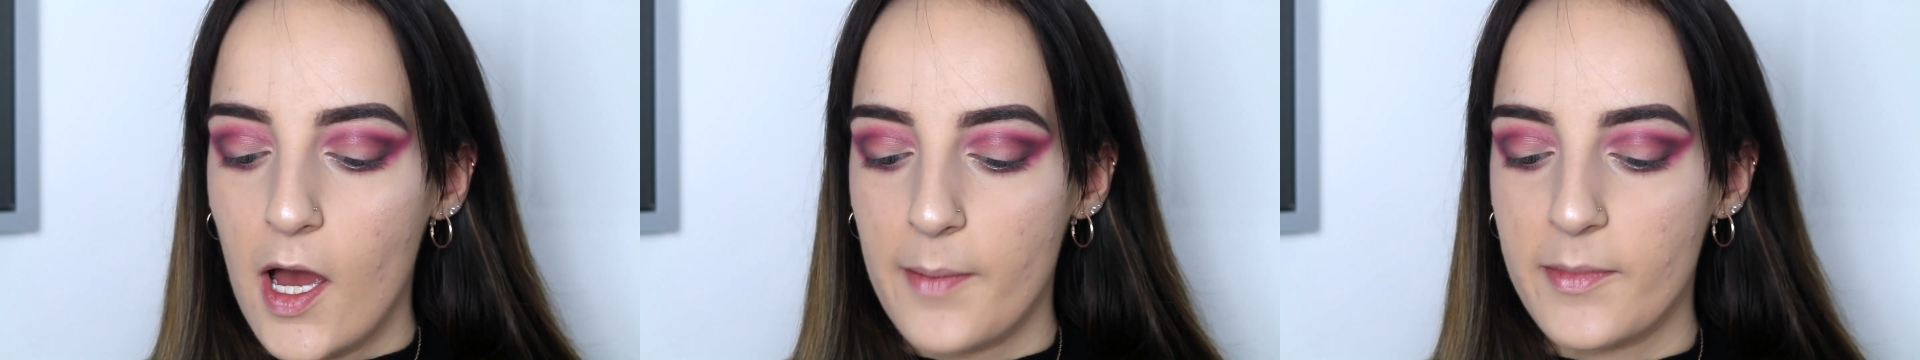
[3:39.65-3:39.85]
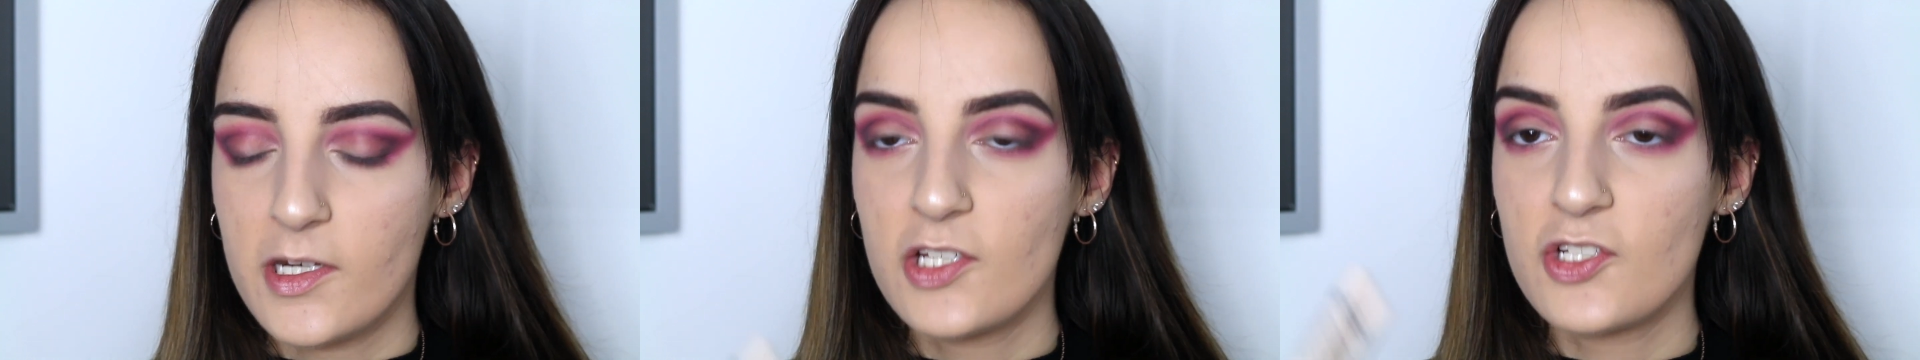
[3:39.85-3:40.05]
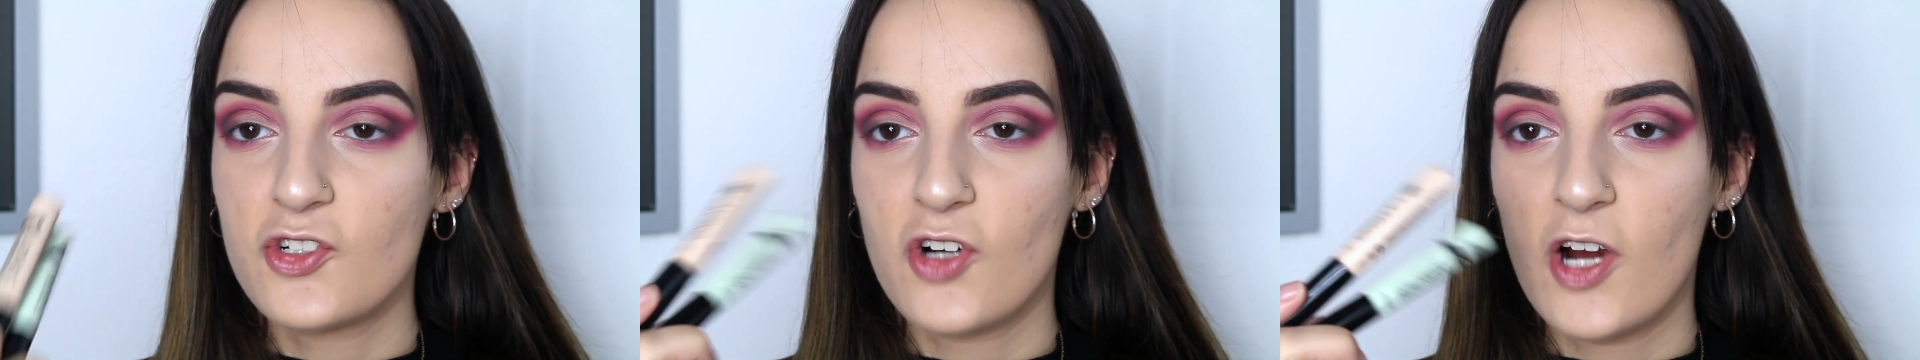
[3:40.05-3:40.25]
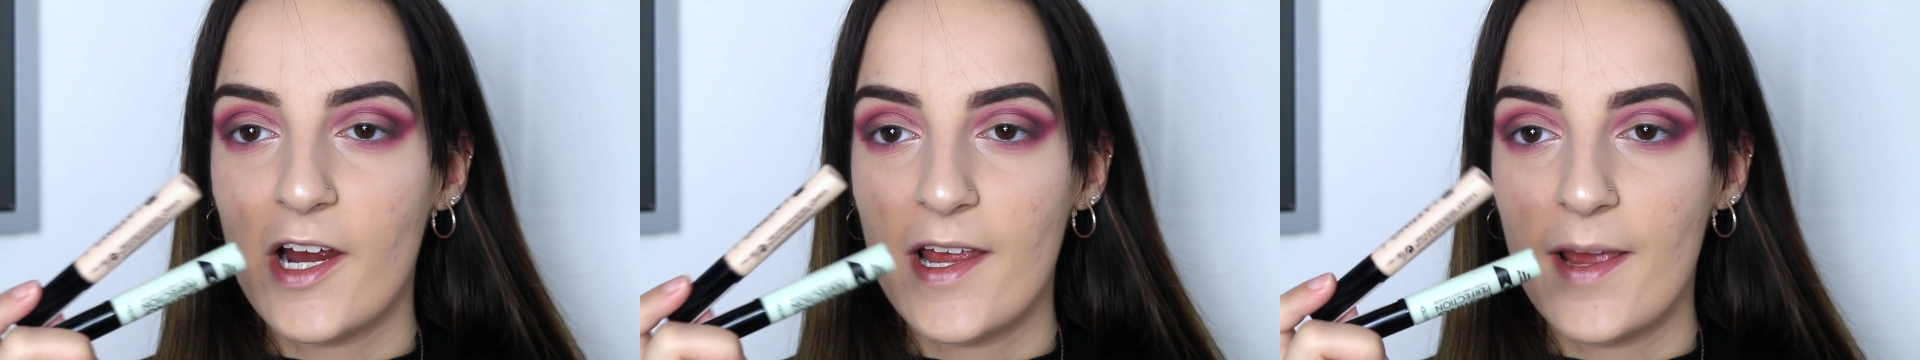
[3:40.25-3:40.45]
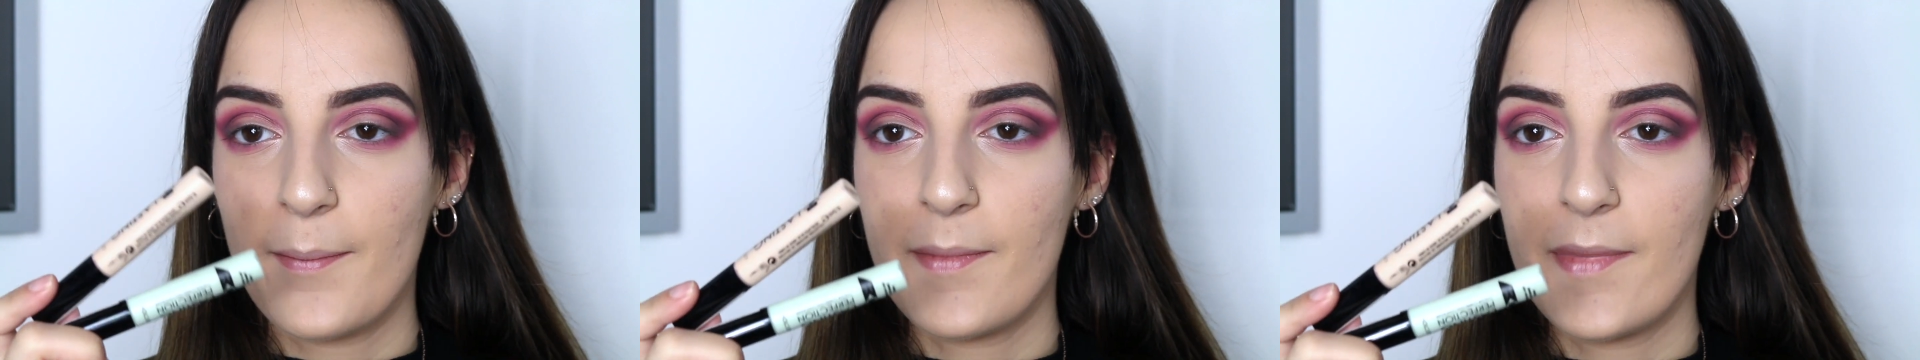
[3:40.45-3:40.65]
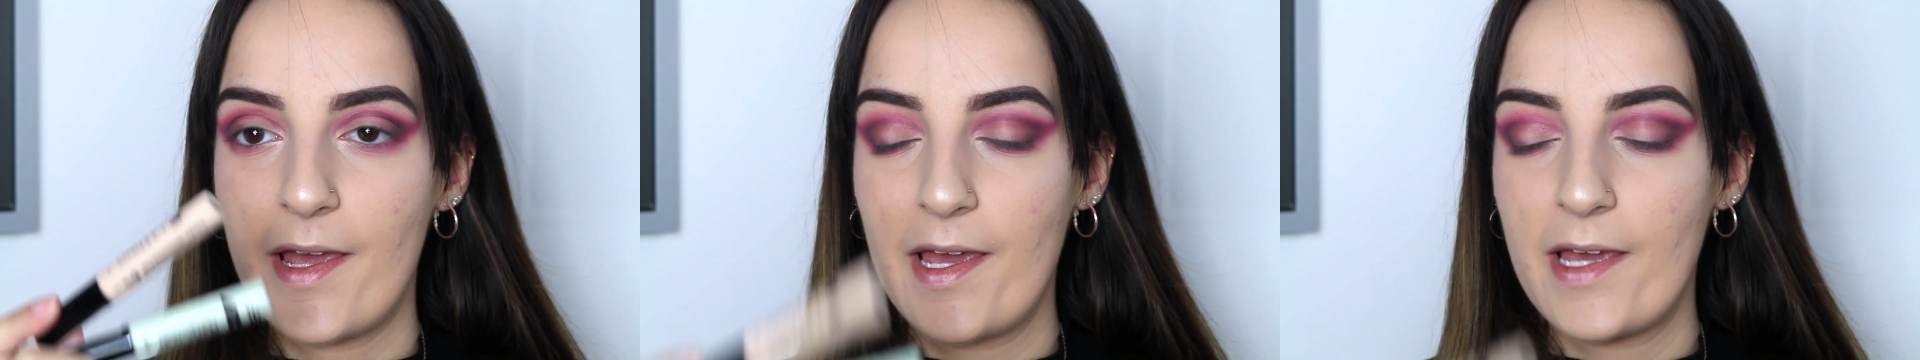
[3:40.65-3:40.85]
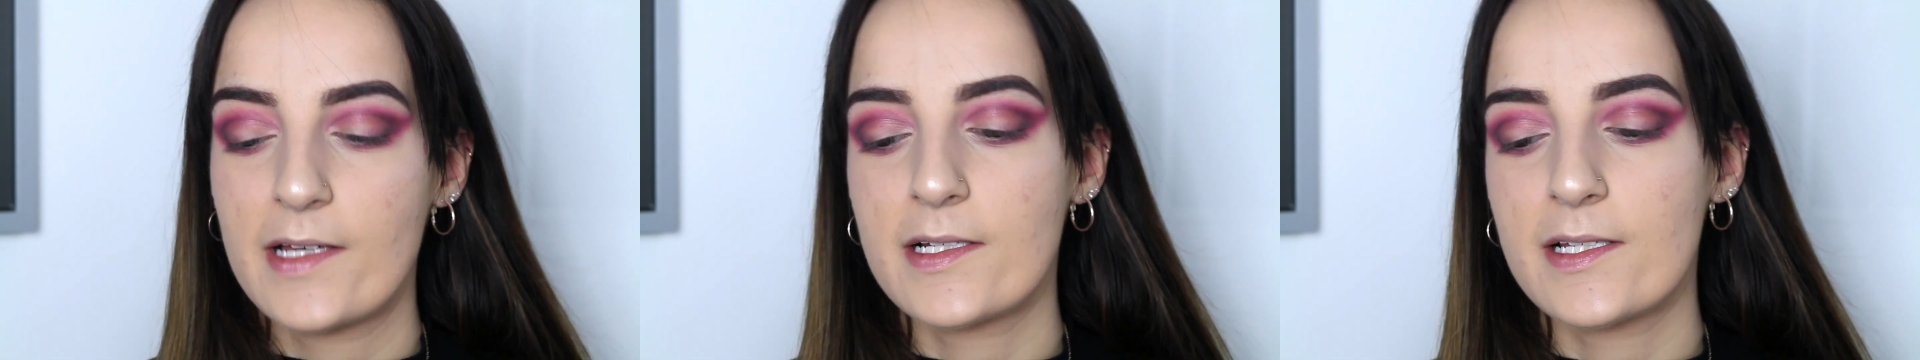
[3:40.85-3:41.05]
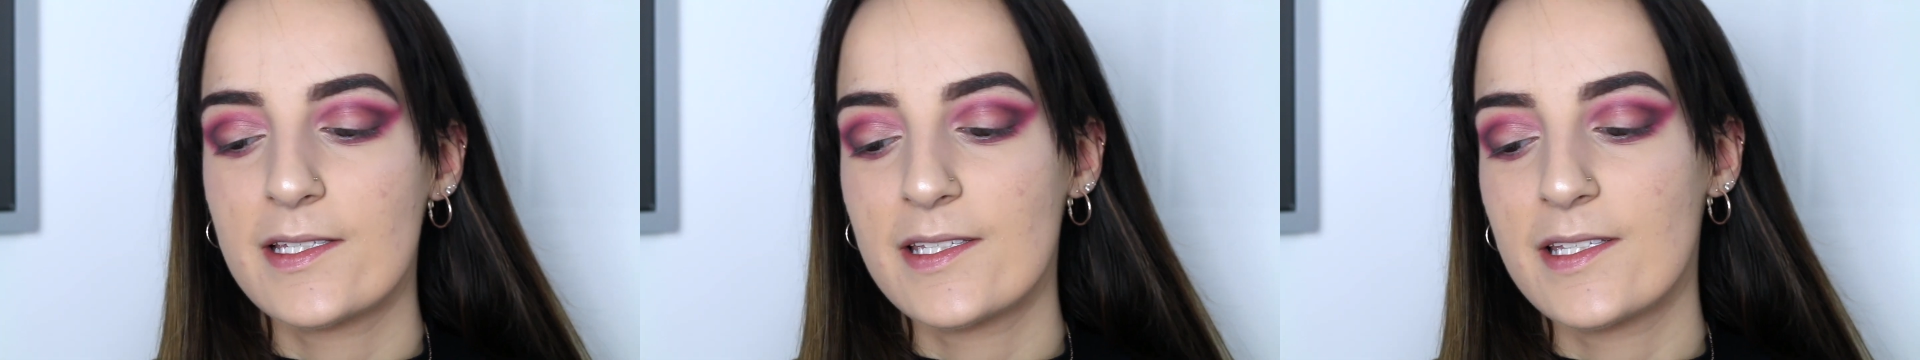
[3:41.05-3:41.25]
I'm going to try and
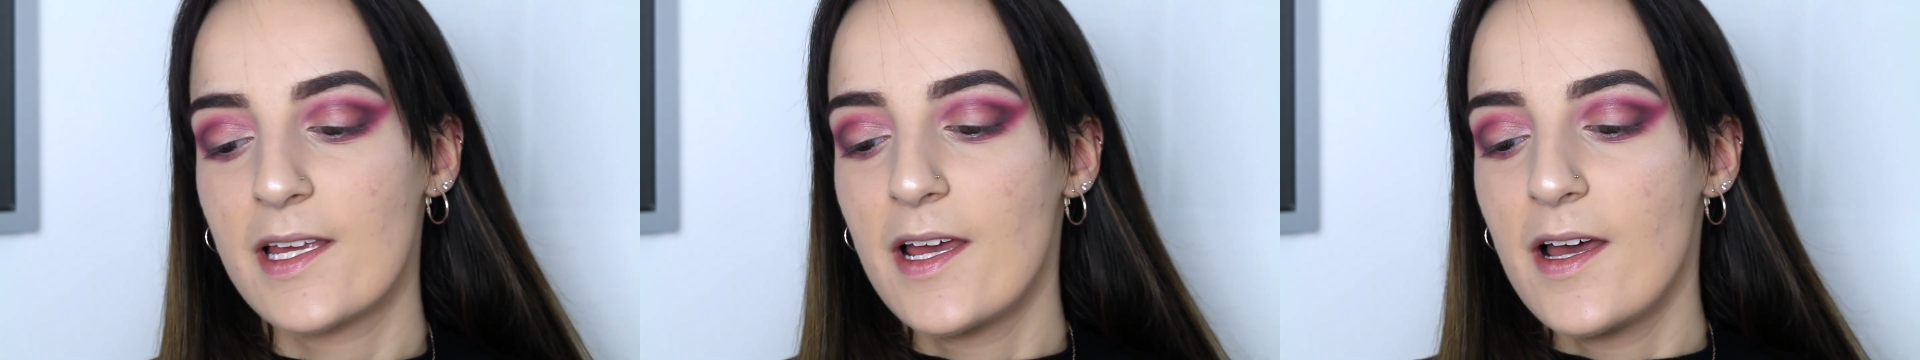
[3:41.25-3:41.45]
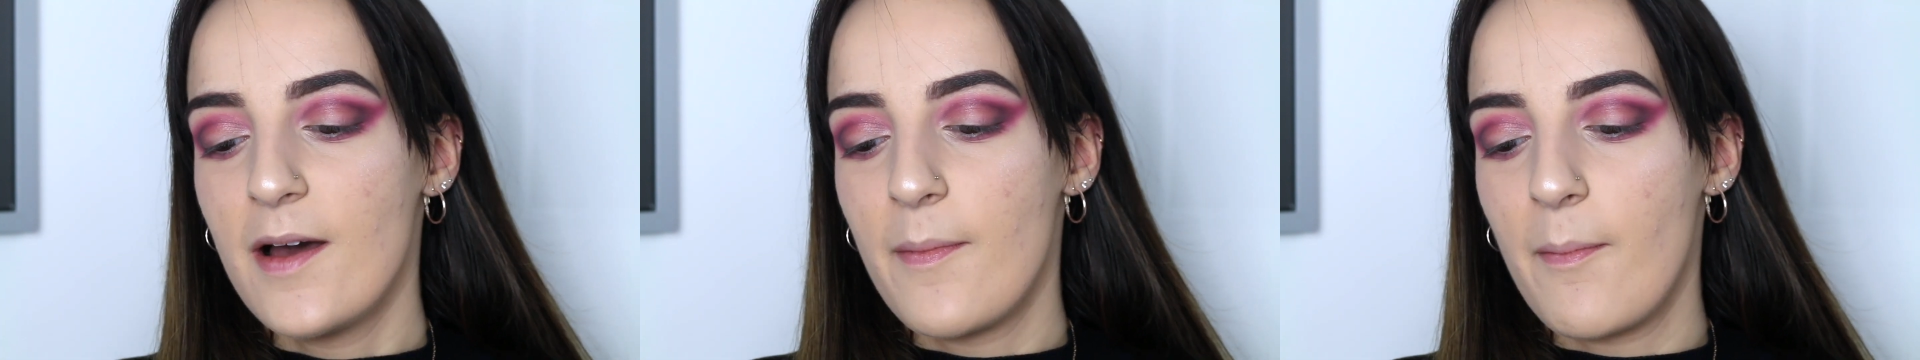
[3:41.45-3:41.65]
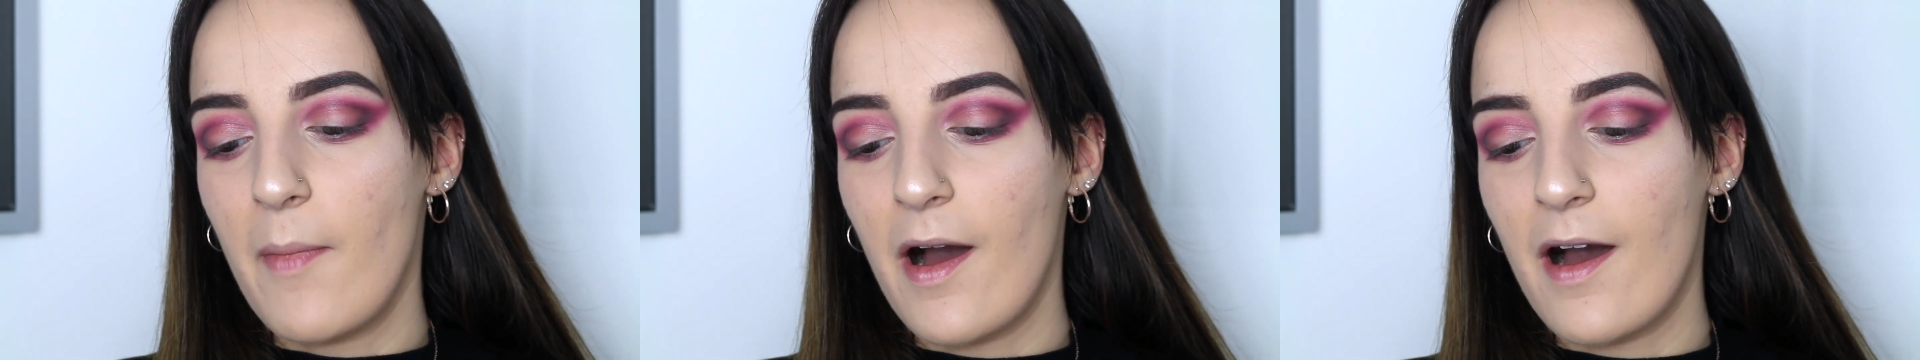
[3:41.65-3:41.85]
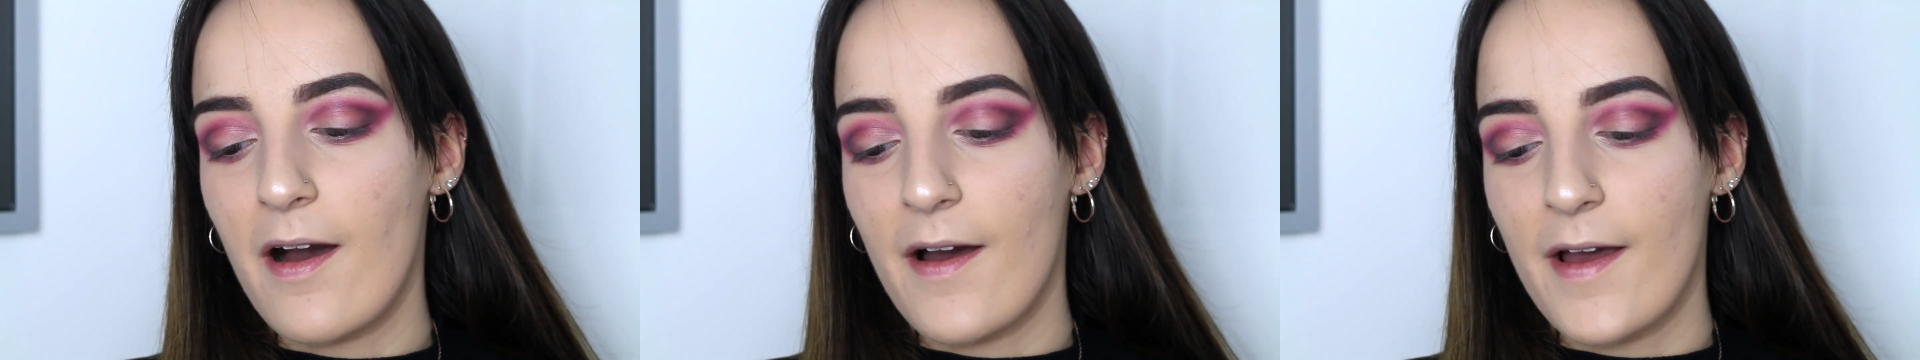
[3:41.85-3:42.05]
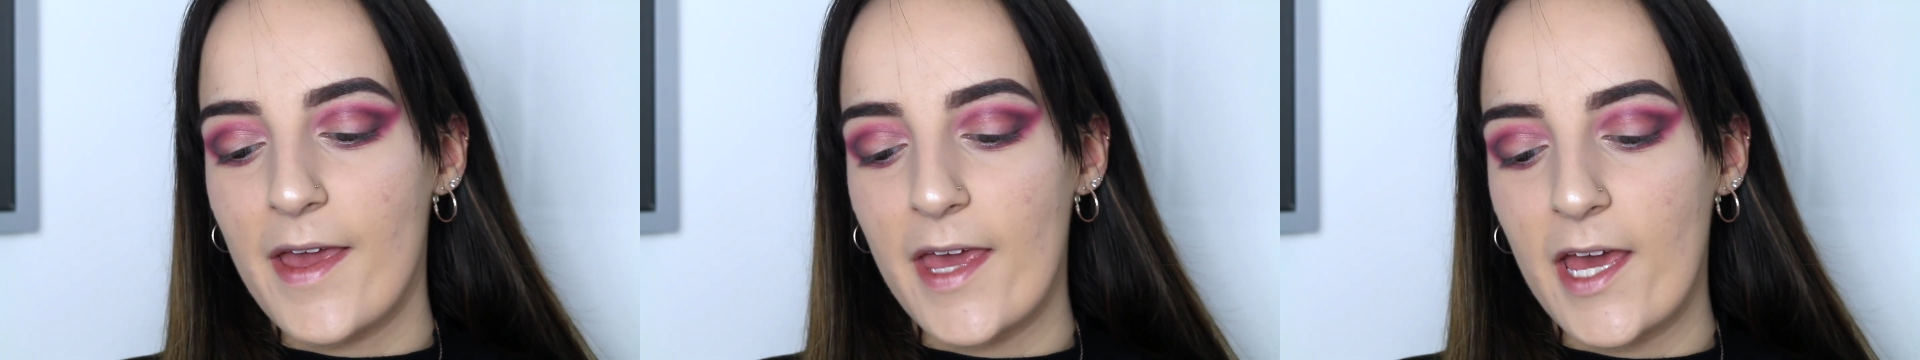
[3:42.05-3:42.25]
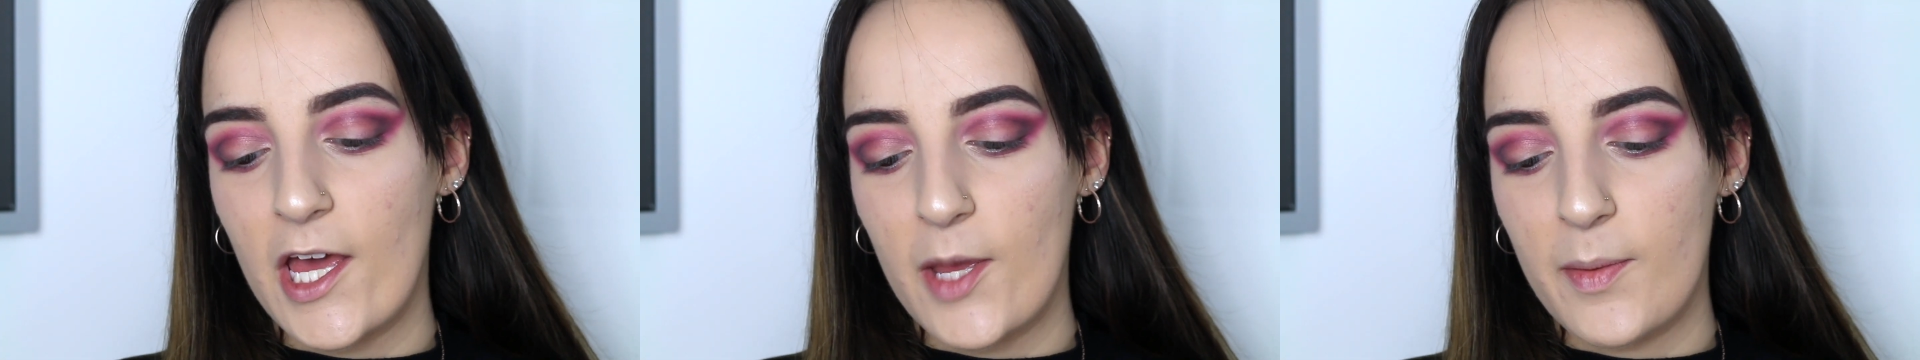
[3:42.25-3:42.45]
mix my